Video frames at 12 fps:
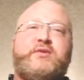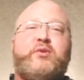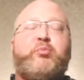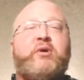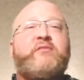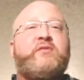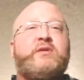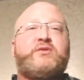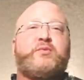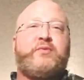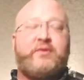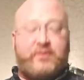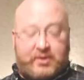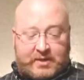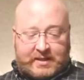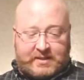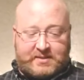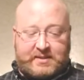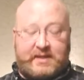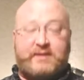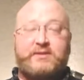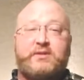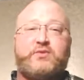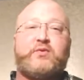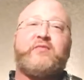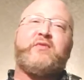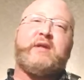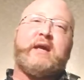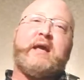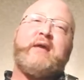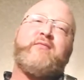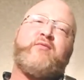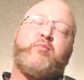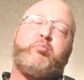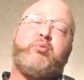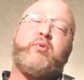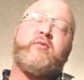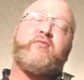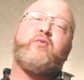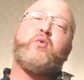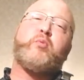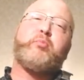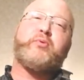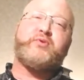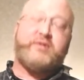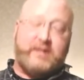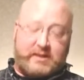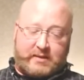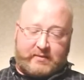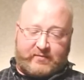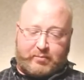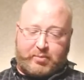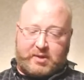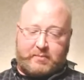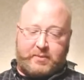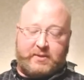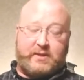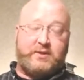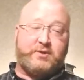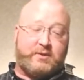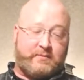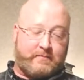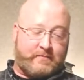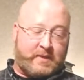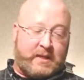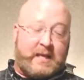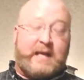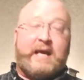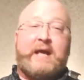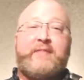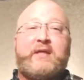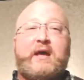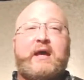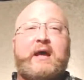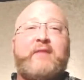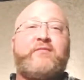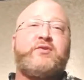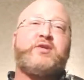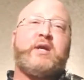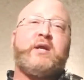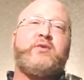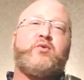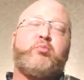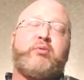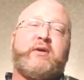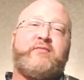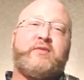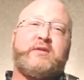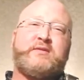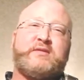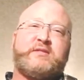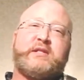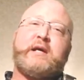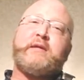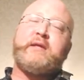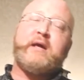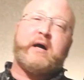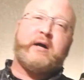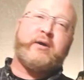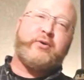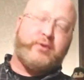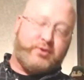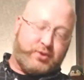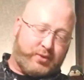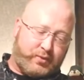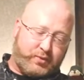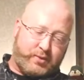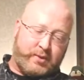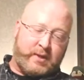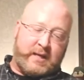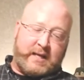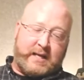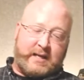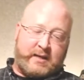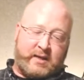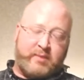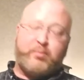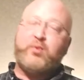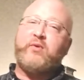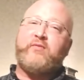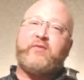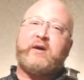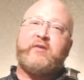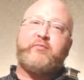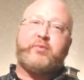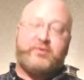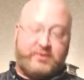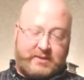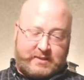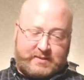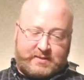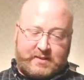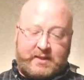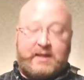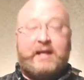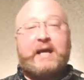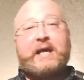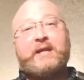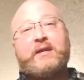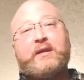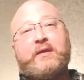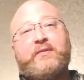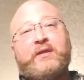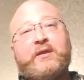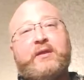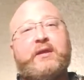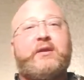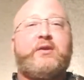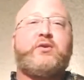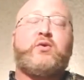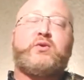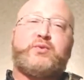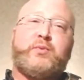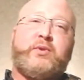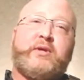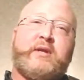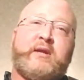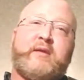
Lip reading: the prevalence within the United States is roughly 8.4% of the population. And the average annual prevalence is slightly higher in children at 9.5%, and then in adults, we're looking at